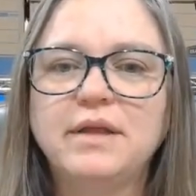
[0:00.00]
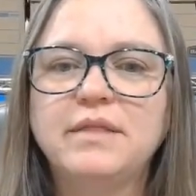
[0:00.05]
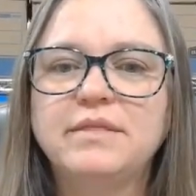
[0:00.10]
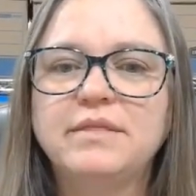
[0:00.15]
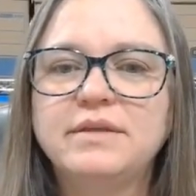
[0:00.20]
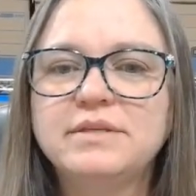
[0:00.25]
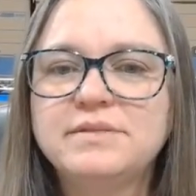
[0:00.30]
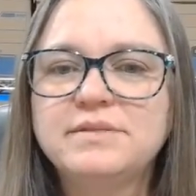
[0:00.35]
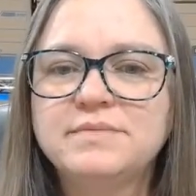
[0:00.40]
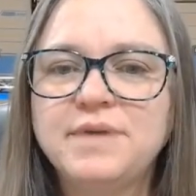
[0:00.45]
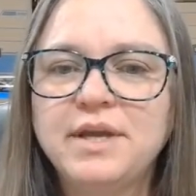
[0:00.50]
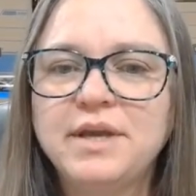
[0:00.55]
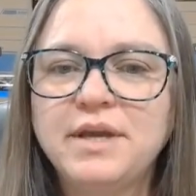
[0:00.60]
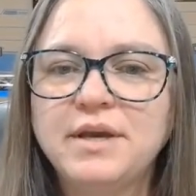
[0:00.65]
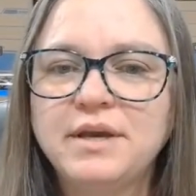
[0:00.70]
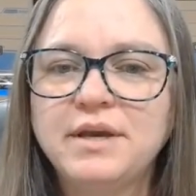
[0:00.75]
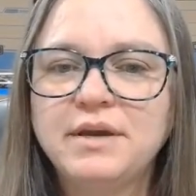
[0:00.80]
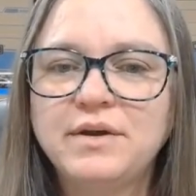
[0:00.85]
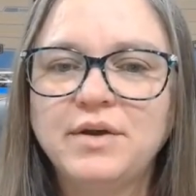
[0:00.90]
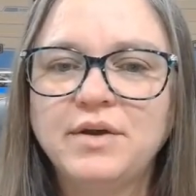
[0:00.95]
This week
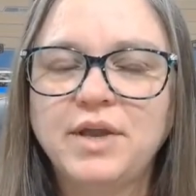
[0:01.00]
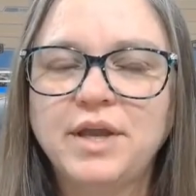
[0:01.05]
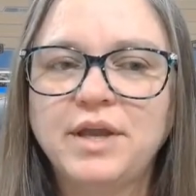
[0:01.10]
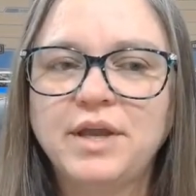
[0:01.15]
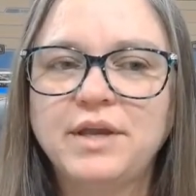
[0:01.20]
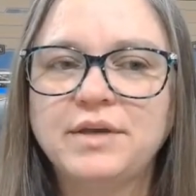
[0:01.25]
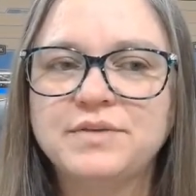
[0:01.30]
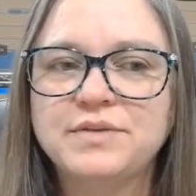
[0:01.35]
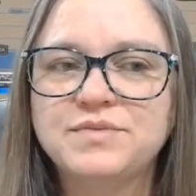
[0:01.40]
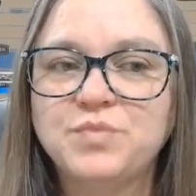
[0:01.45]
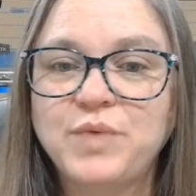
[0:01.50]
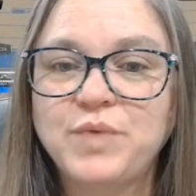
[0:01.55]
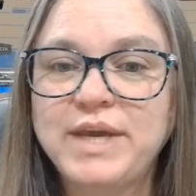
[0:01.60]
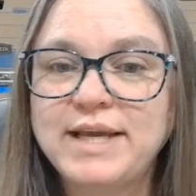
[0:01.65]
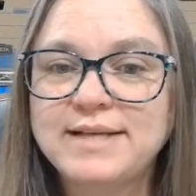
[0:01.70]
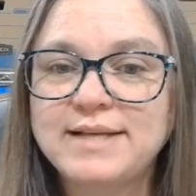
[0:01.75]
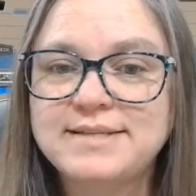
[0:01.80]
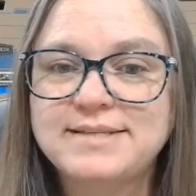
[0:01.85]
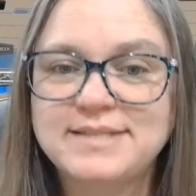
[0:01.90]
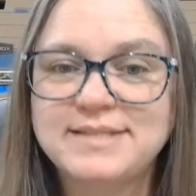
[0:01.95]
is week
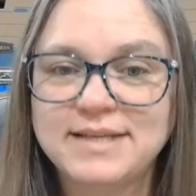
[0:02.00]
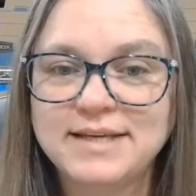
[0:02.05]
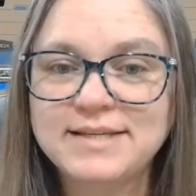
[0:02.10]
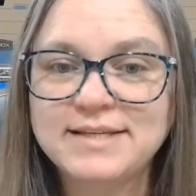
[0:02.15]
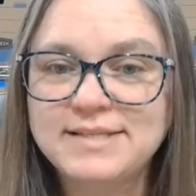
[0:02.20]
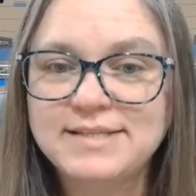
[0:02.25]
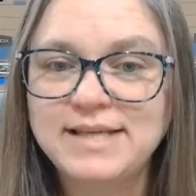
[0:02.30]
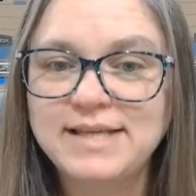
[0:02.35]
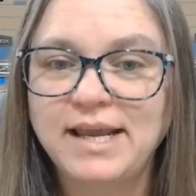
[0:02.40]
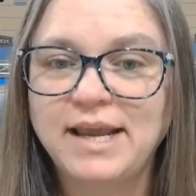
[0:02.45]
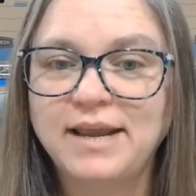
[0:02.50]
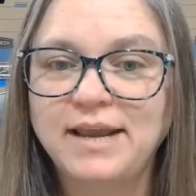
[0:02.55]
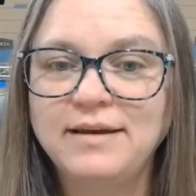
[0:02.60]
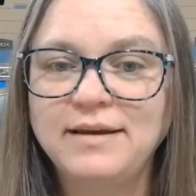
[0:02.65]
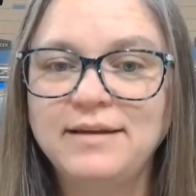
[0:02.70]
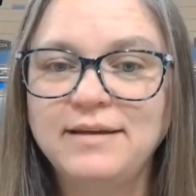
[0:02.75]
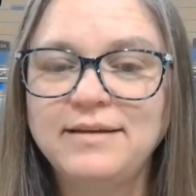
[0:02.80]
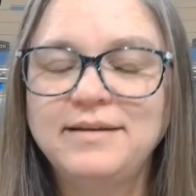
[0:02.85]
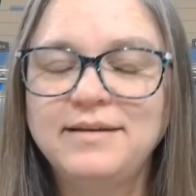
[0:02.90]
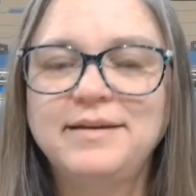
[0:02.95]

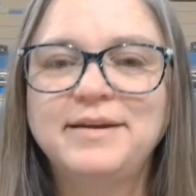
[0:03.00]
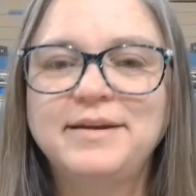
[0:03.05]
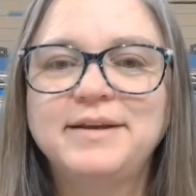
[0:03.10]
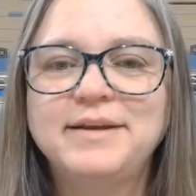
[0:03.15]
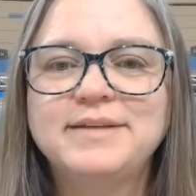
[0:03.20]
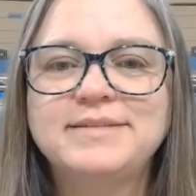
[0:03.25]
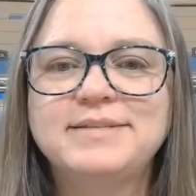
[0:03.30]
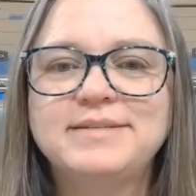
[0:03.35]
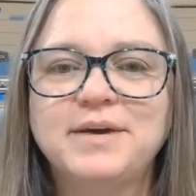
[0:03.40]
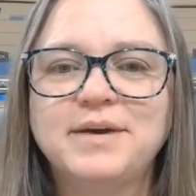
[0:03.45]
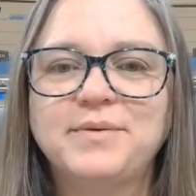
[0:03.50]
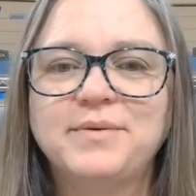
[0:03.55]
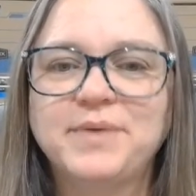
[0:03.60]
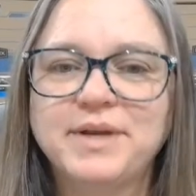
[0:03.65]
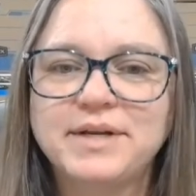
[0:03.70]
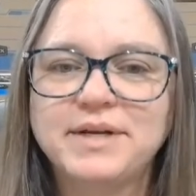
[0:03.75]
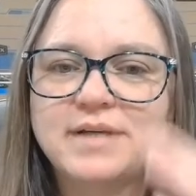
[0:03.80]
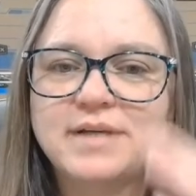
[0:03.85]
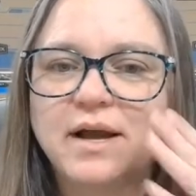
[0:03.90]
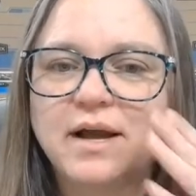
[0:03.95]
16, so we're
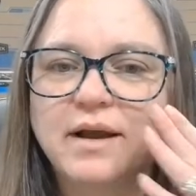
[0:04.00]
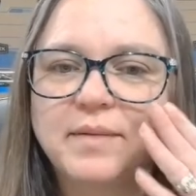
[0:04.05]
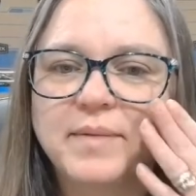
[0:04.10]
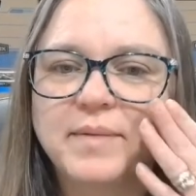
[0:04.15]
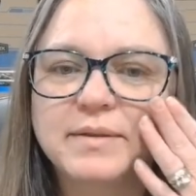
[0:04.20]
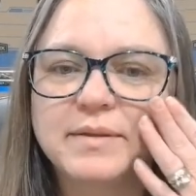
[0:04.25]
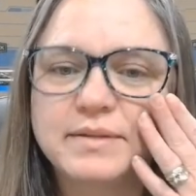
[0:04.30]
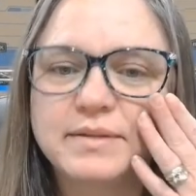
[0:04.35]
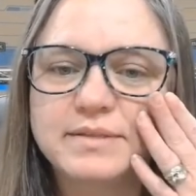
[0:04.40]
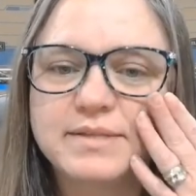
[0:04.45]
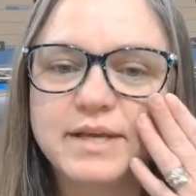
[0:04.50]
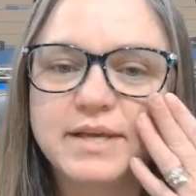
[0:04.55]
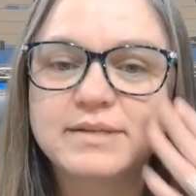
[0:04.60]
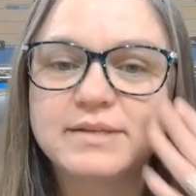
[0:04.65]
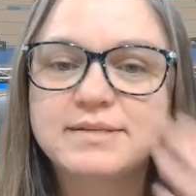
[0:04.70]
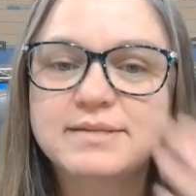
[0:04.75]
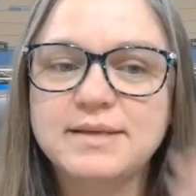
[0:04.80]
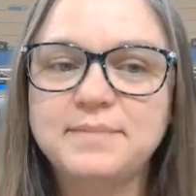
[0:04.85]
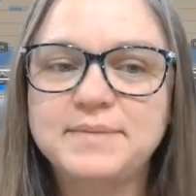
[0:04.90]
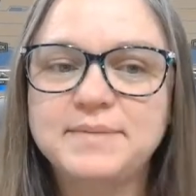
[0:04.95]
going to talk about the
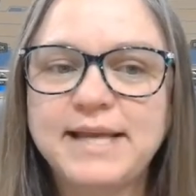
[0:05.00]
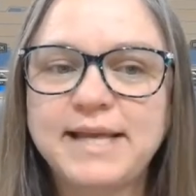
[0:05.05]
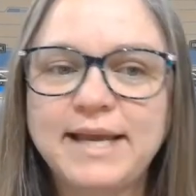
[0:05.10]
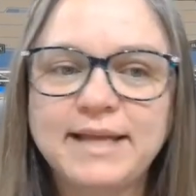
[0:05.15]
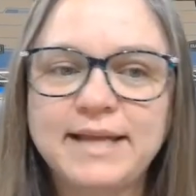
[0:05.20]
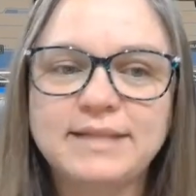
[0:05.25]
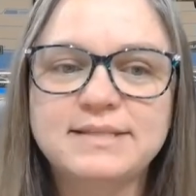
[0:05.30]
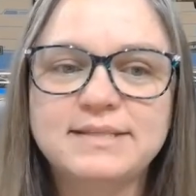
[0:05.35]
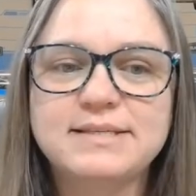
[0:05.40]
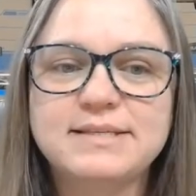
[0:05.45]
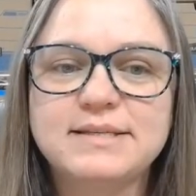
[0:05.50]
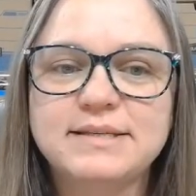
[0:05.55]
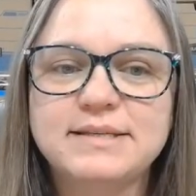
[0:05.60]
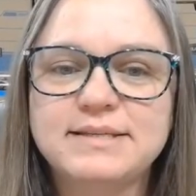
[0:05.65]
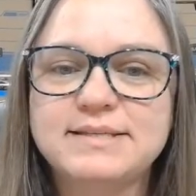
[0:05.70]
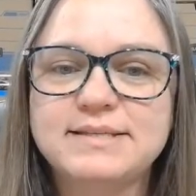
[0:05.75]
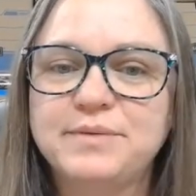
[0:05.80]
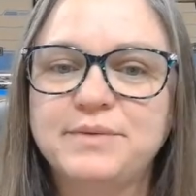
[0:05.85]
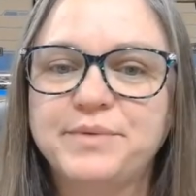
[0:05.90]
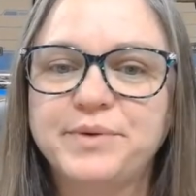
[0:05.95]
sales updates,
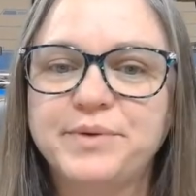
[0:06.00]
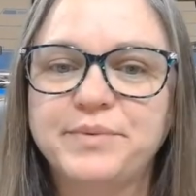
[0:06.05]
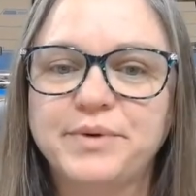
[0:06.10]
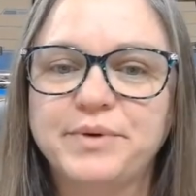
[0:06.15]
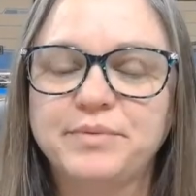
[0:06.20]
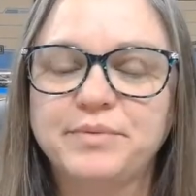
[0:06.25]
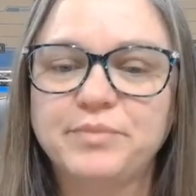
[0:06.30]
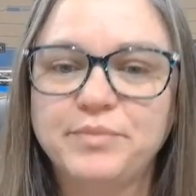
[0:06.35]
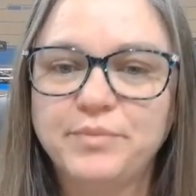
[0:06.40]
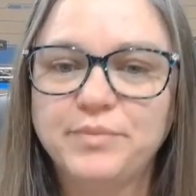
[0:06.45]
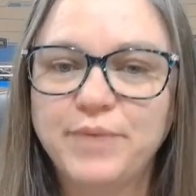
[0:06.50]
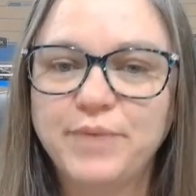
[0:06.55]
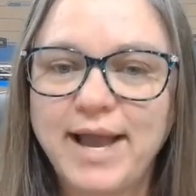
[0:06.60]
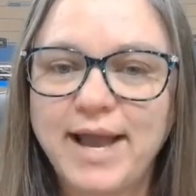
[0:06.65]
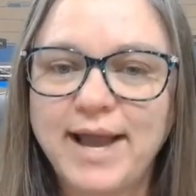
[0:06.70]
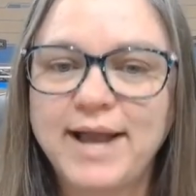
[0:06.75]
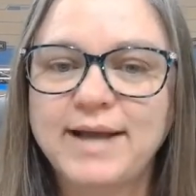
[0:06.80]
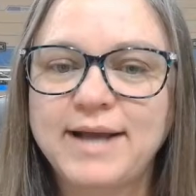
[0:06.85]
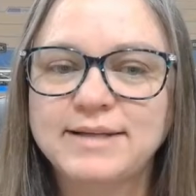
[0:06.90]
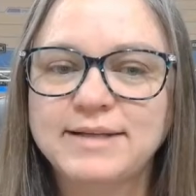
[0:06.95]
see where we're
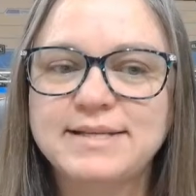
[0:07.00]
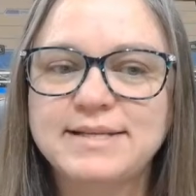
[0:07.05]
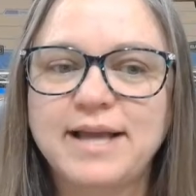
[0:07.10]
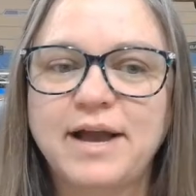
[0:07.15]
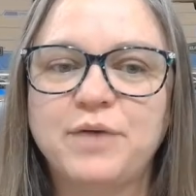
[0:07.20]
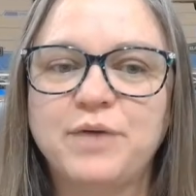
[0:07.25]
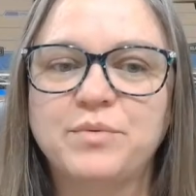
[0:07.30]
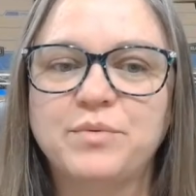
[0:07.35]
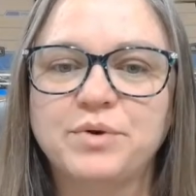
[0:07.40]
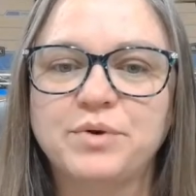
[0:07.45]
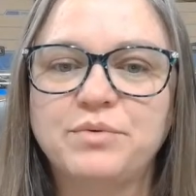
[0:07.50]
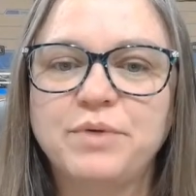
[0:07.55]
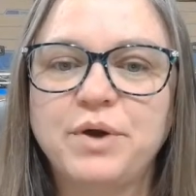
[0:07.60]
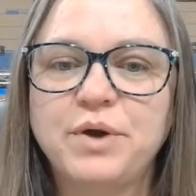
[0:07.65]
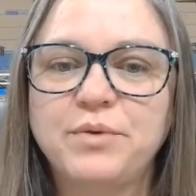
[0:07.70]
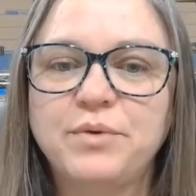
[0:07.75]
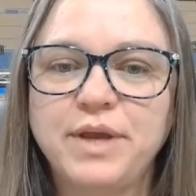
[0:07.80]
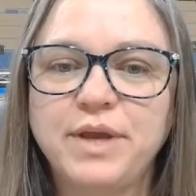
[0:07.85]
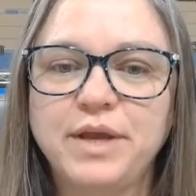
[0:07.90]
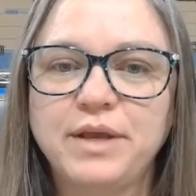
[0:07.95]
at, how we're
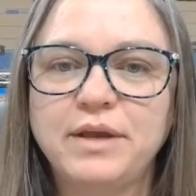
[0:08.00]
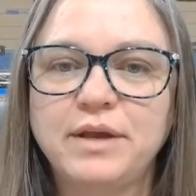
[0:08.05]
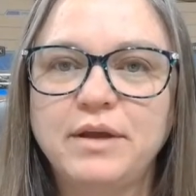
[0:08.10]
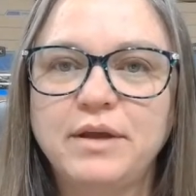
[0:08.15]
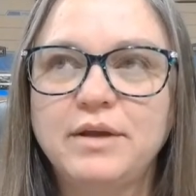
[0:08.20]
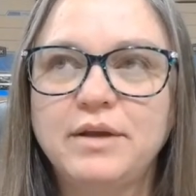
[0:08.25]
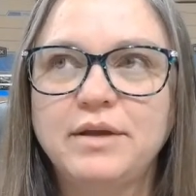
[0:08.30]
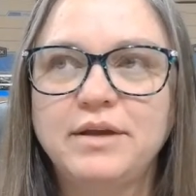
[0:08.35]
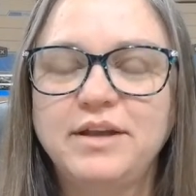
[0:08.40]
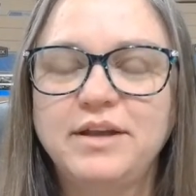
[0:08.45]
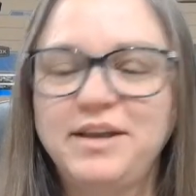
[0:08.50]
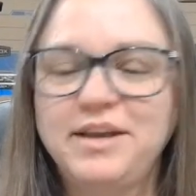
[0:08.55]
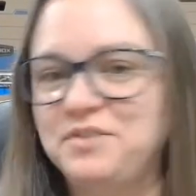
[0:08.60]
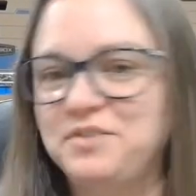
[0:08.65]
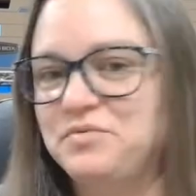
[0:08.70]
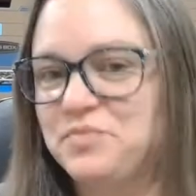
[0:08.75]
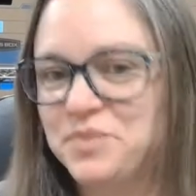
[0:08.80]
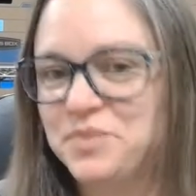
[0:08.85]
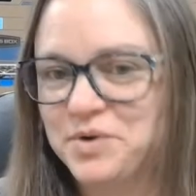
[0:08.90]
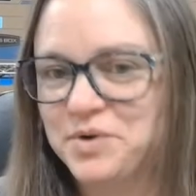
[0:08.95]
growing, if
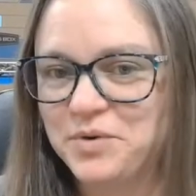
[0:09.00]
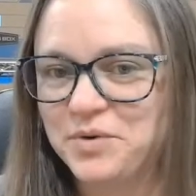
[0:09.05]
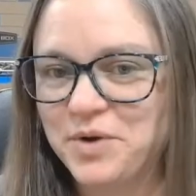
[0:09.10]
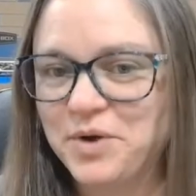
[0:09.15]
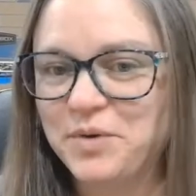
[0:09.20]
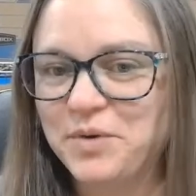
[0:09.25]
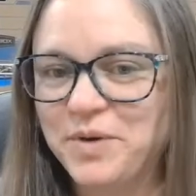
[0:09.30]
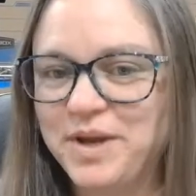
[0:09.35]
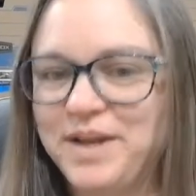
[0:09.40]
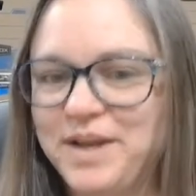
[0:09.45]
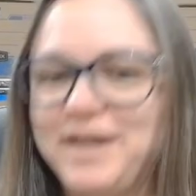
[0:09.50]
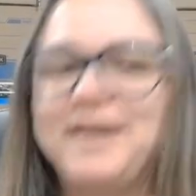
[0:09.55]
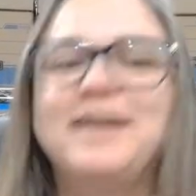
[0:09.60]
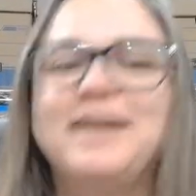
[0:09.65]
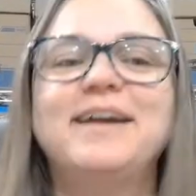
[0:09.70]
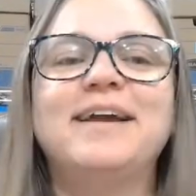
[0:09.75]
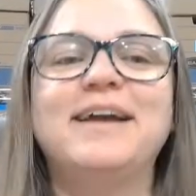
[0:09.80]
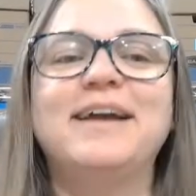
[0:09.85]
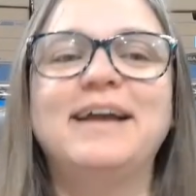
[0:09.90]
we're growing,